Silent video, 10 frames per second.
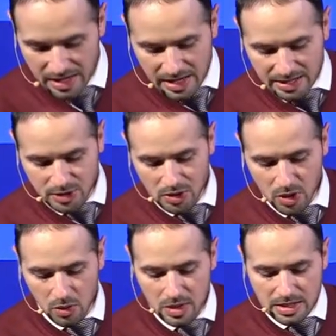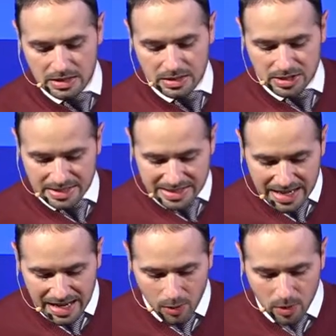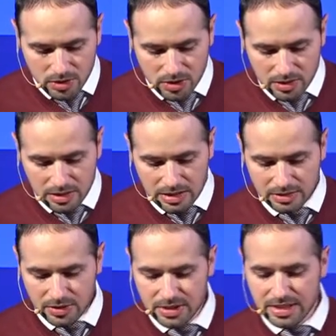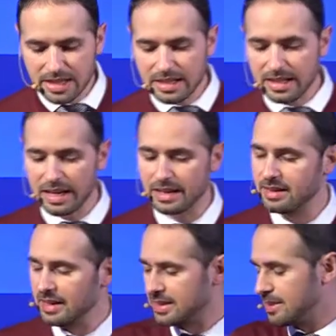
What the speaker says: And so today I want you to understand it like this.